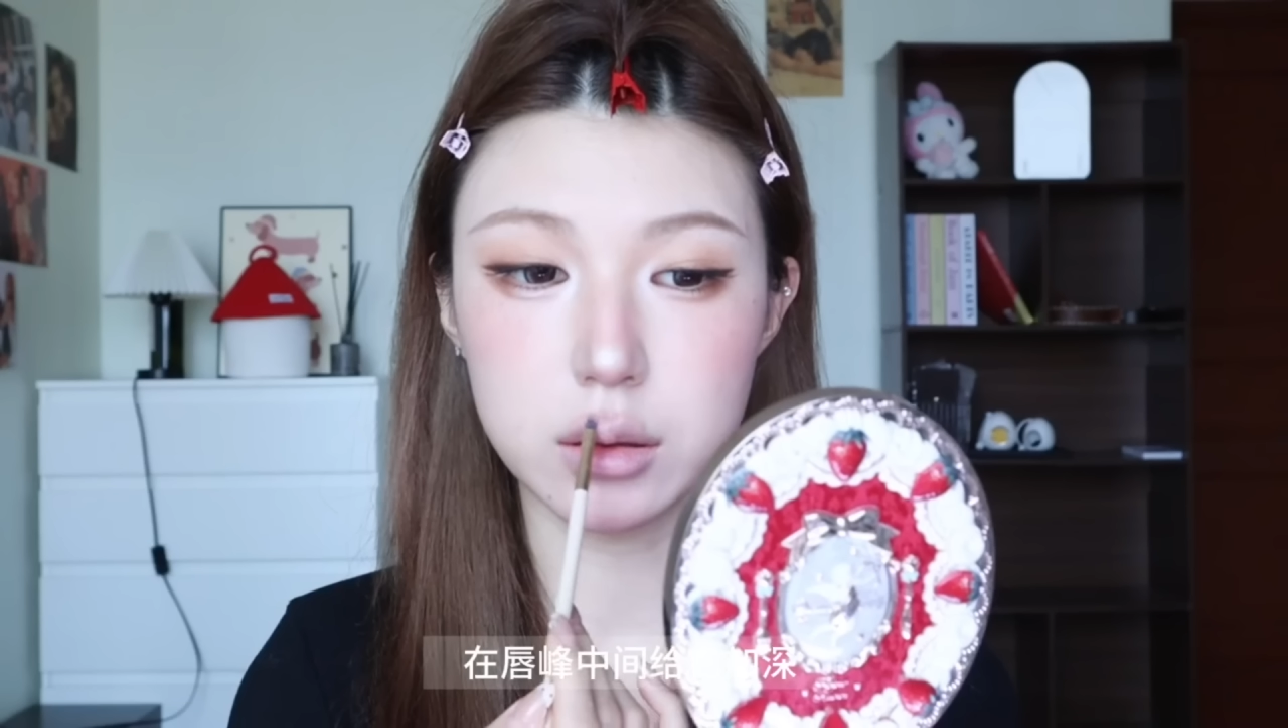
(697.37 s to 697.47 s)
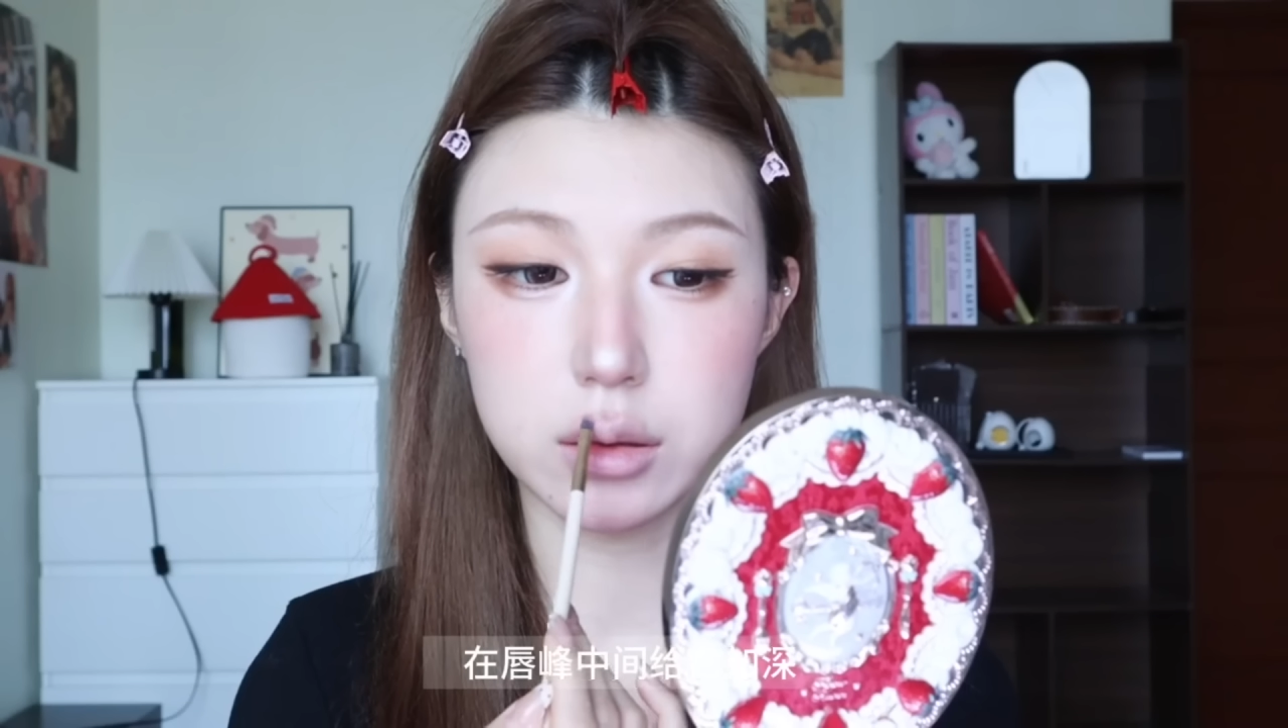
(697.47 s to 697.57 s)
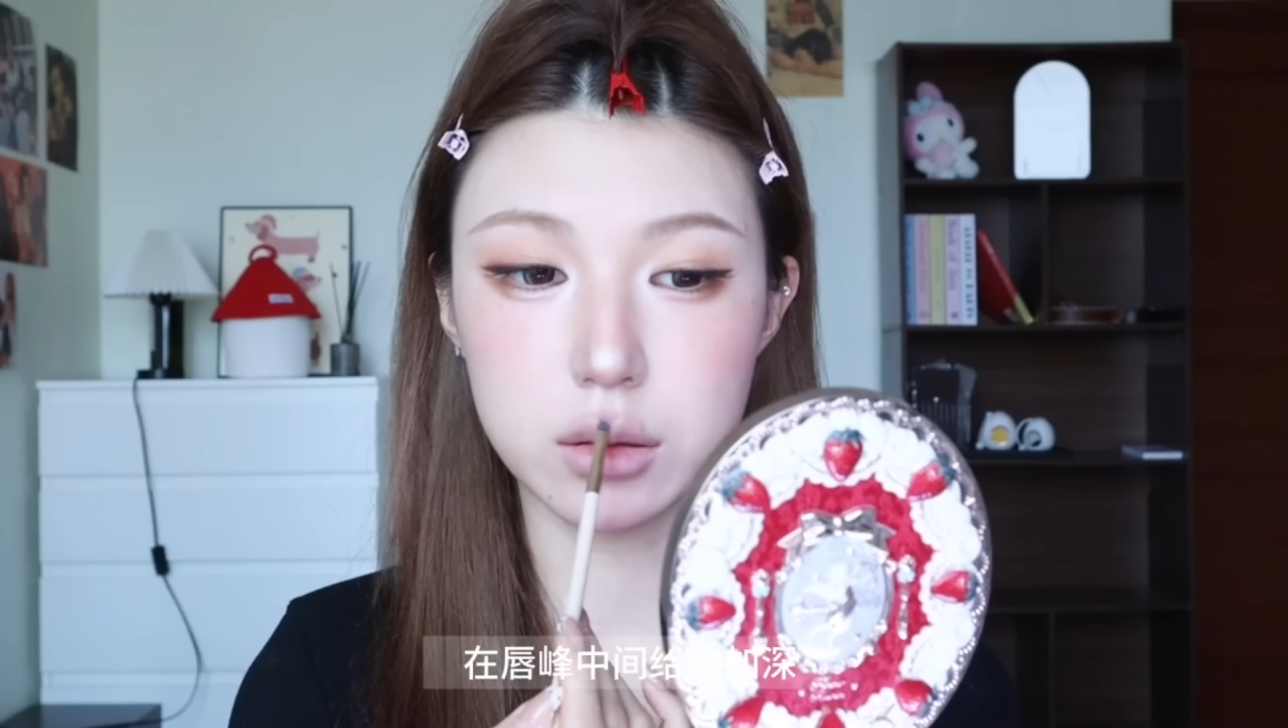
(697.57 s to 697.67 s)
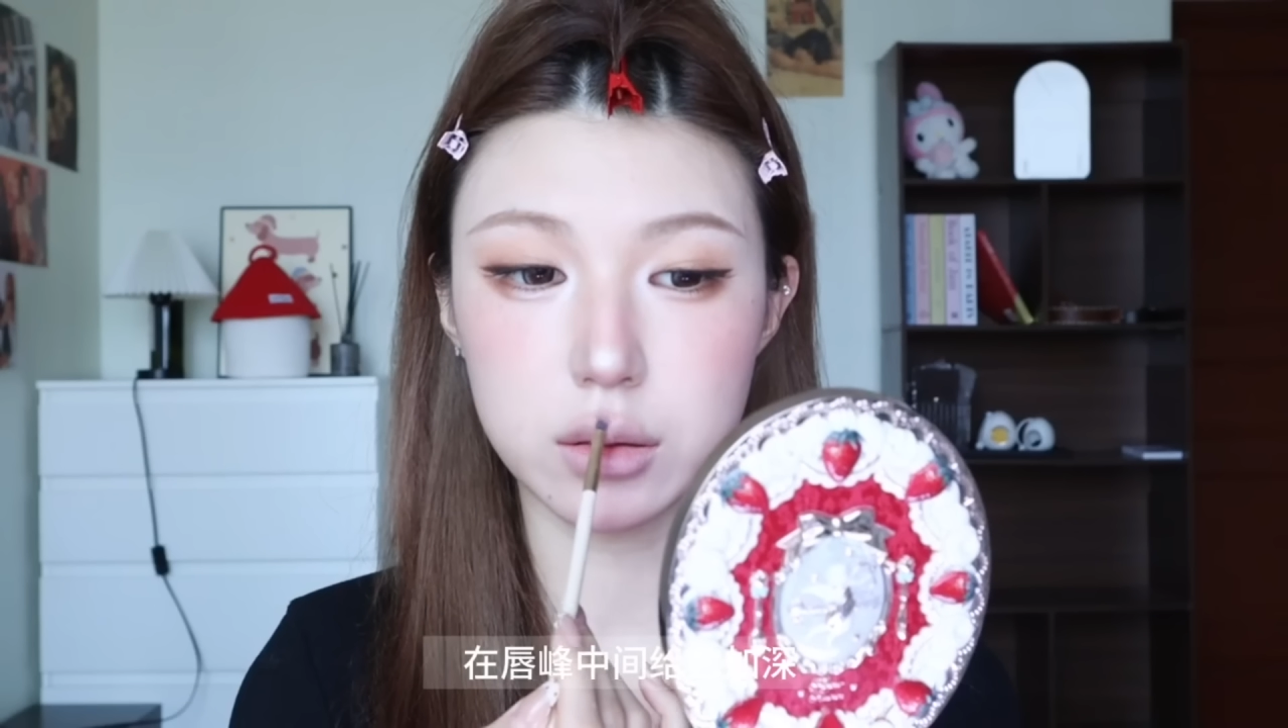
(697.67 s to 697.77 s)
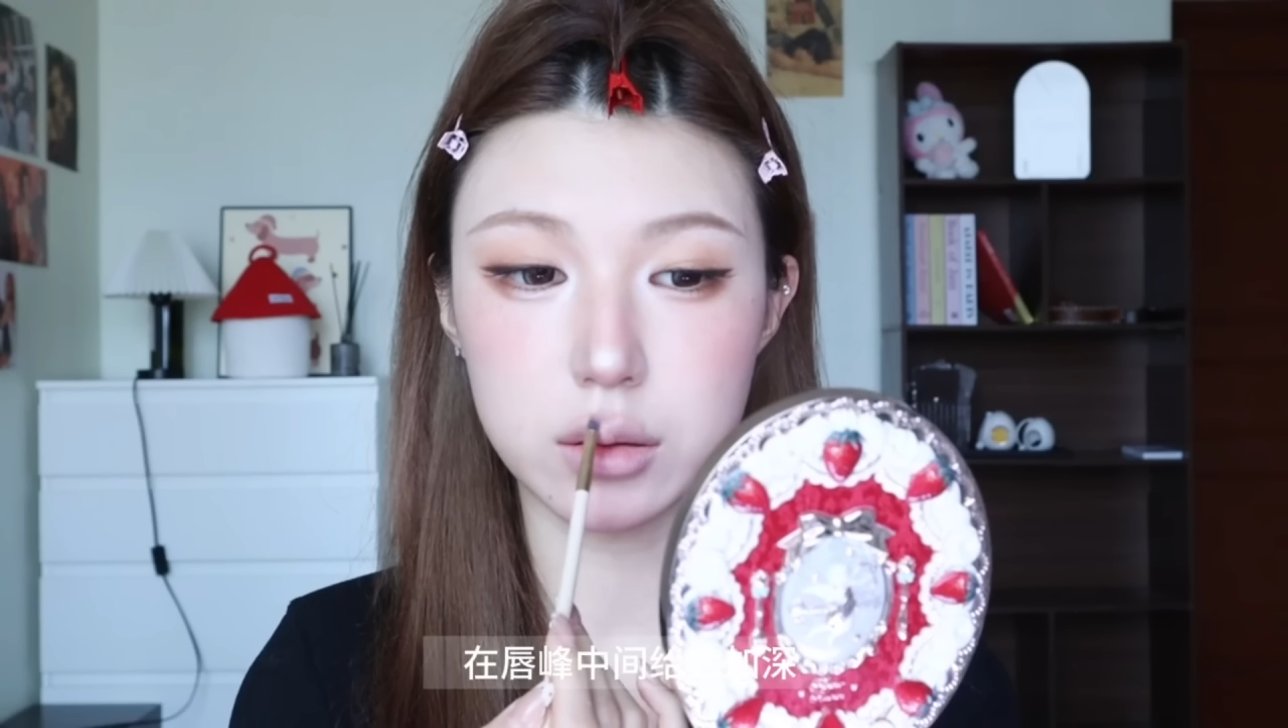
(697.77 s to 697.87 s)

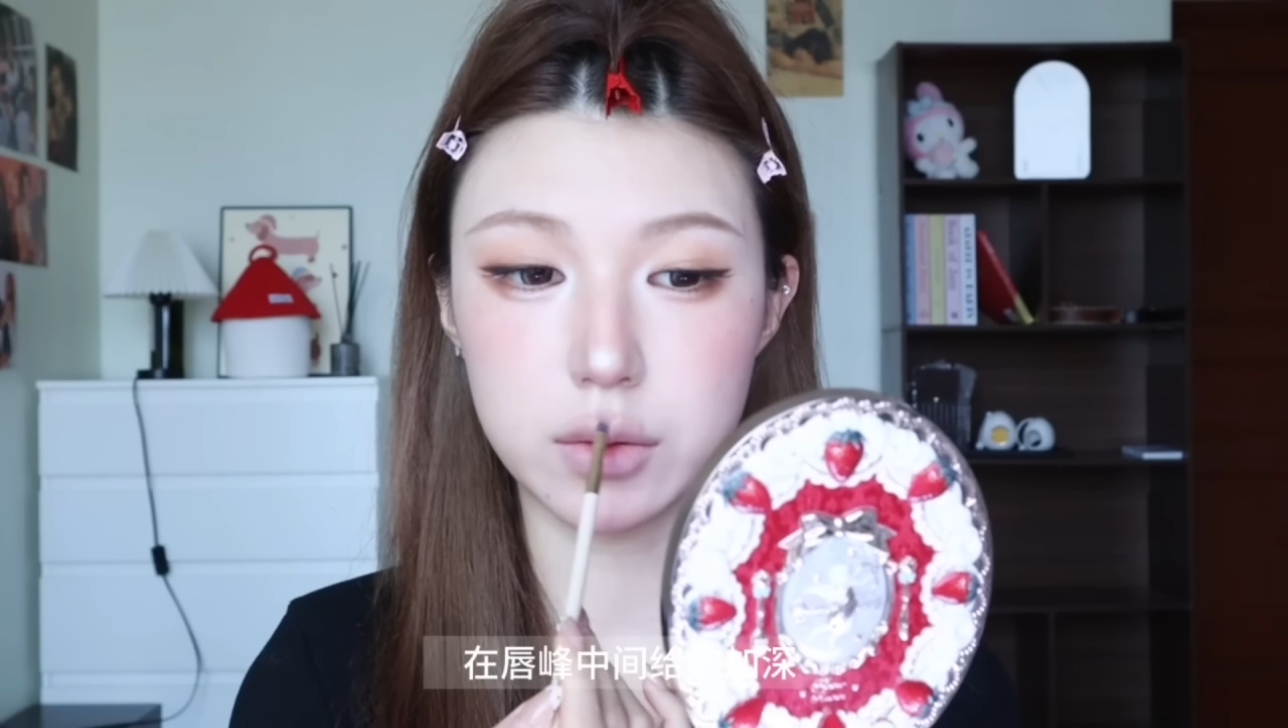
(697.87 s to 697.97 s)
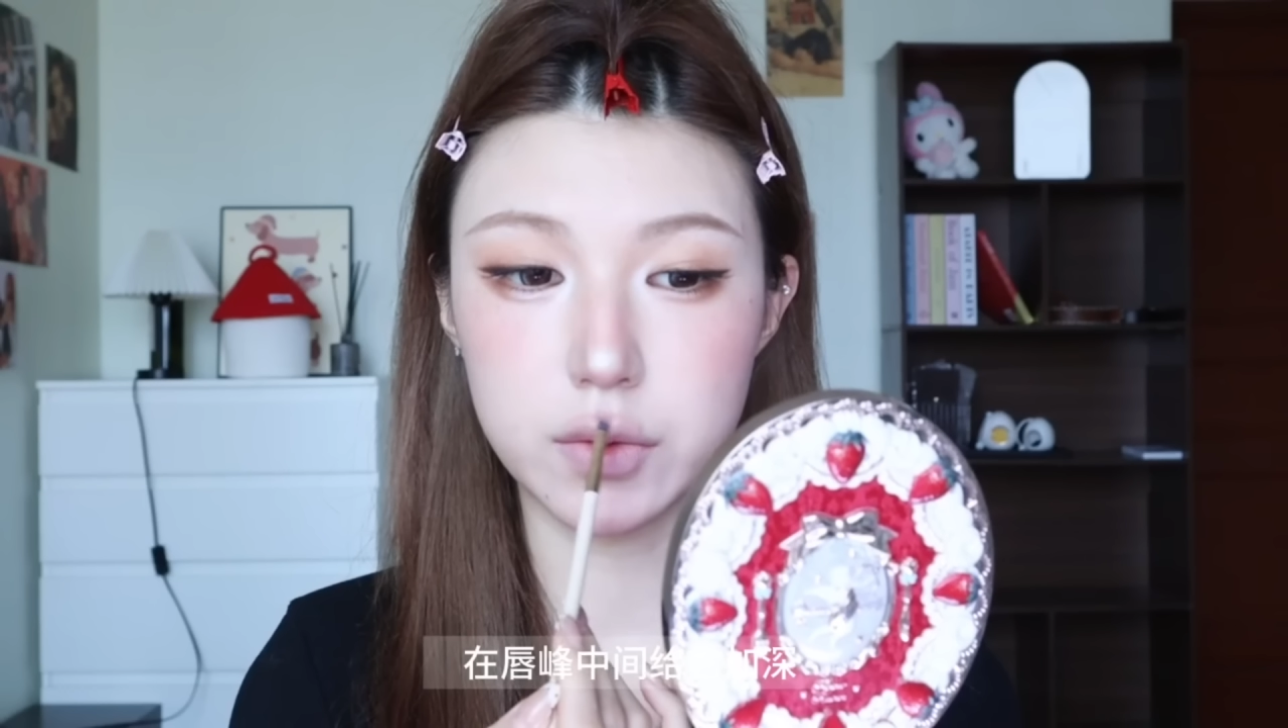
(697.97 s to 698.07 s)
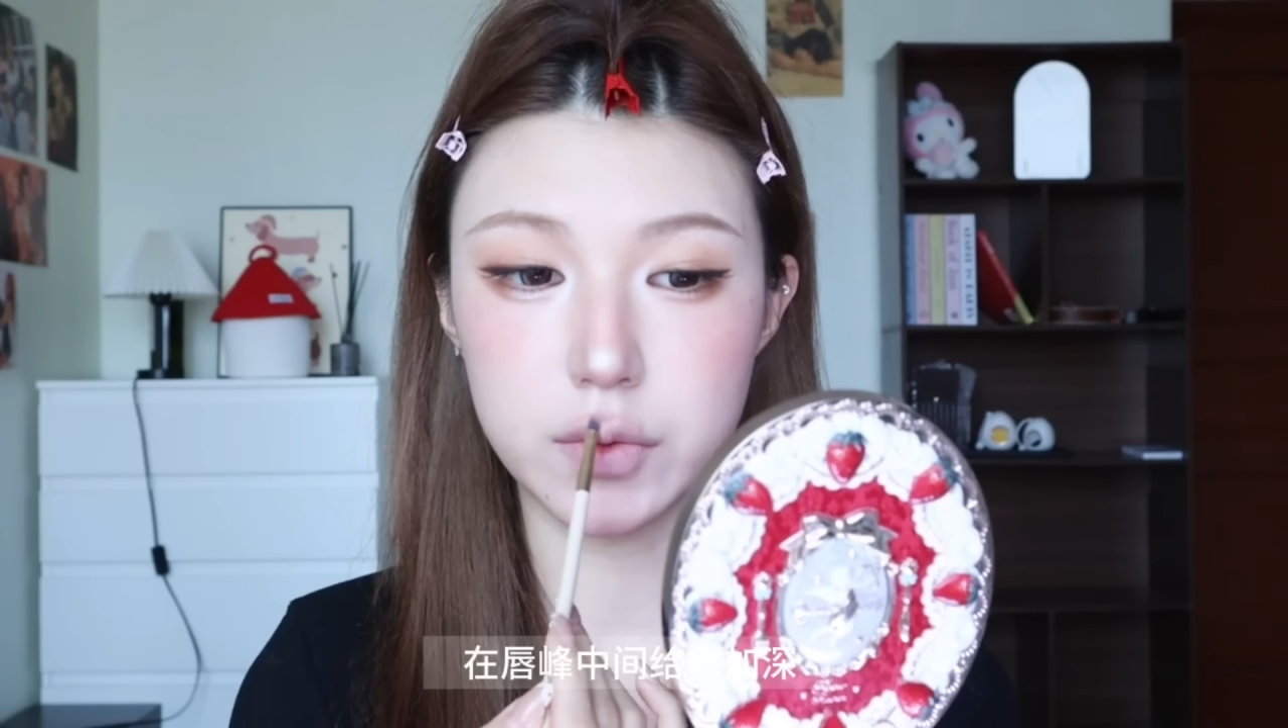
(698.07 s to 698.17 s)
using a small